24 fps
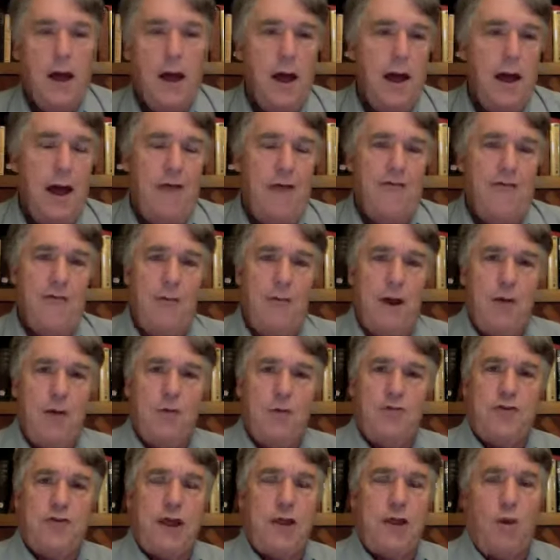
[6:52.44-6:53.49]
Everybody
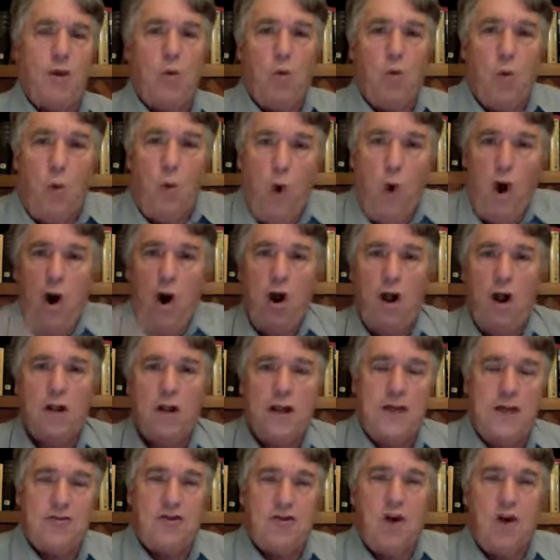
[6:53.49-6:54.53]
would say the
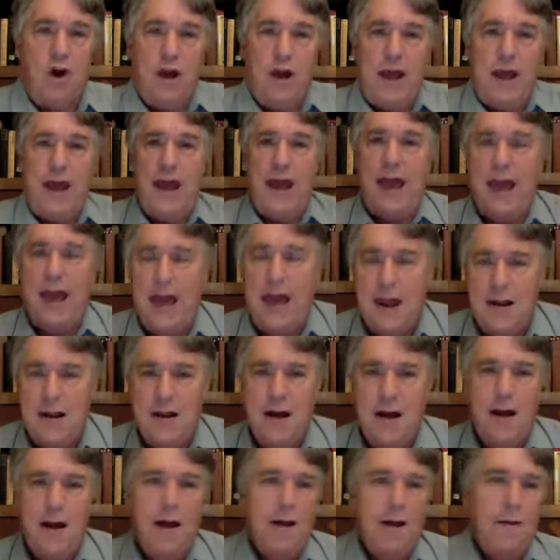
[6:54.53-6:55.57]
world is going to
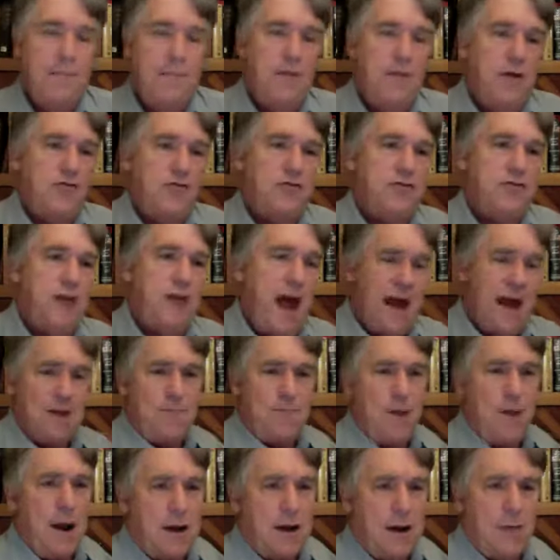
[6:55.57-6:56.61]
end. The stock
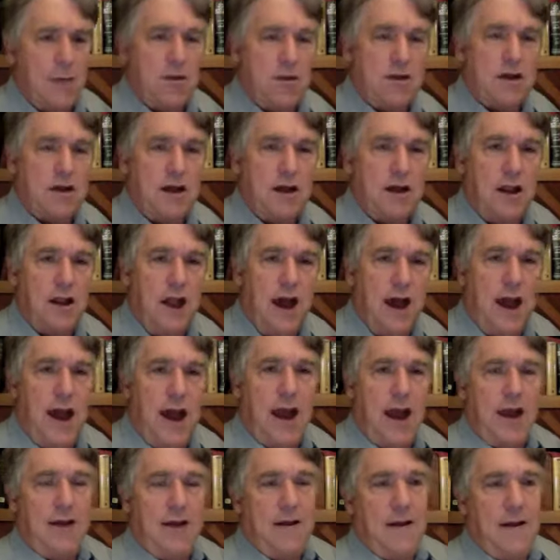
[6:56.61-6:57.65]
market would
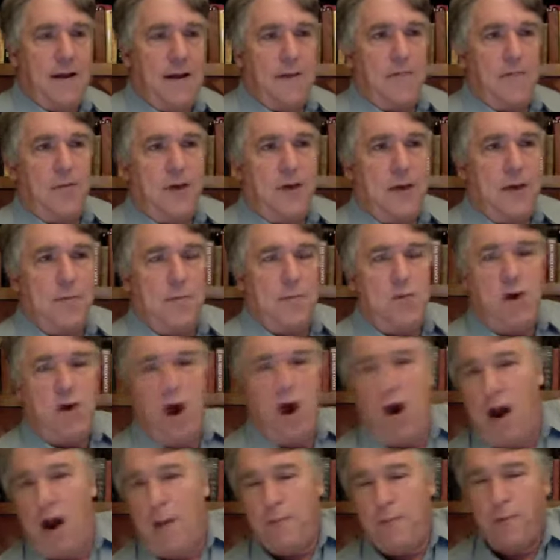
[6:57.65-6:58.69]
decline. The
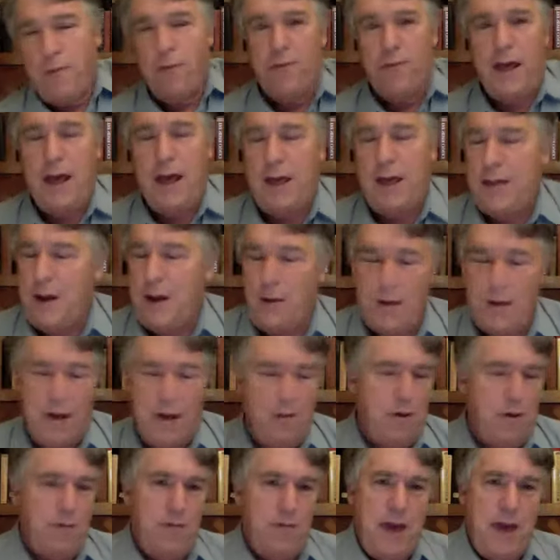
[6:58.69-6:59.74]
Europe would be
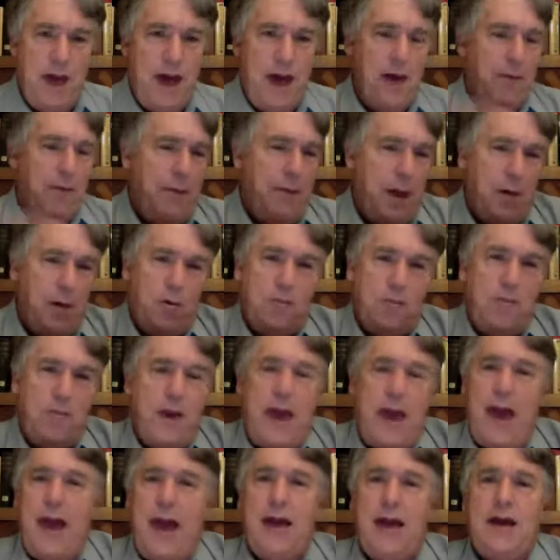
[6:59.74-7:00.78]
It would be it would
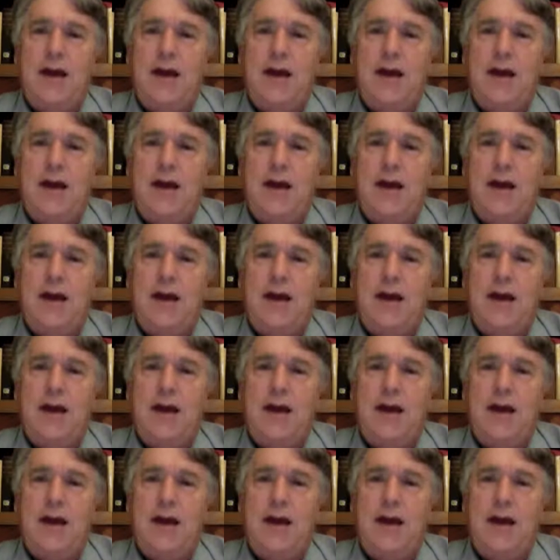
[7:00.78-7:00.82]
be a